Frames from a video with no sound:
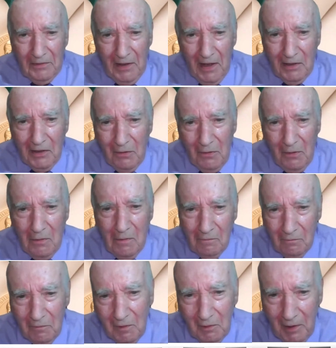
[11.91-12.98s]
Thank
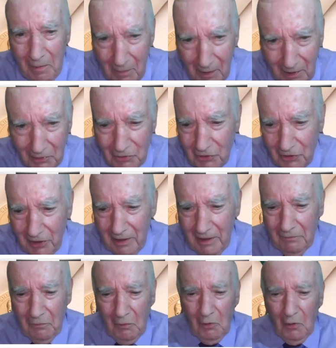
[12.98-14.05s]
you very much
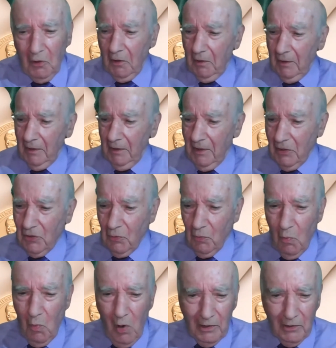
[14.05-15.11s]
for this
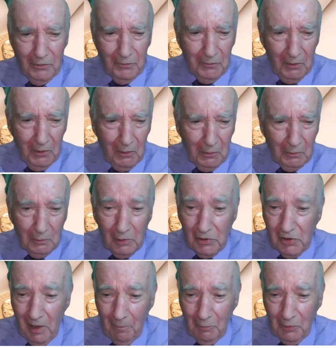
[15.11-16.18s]
wonderful
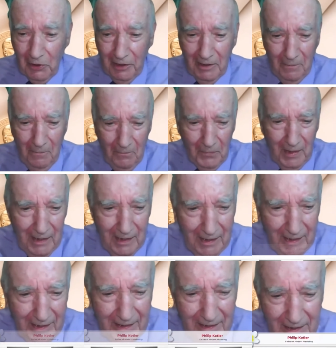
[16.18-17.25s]
reception
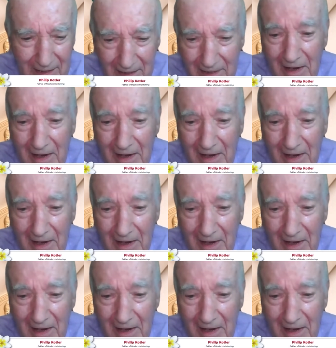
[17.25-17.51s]
in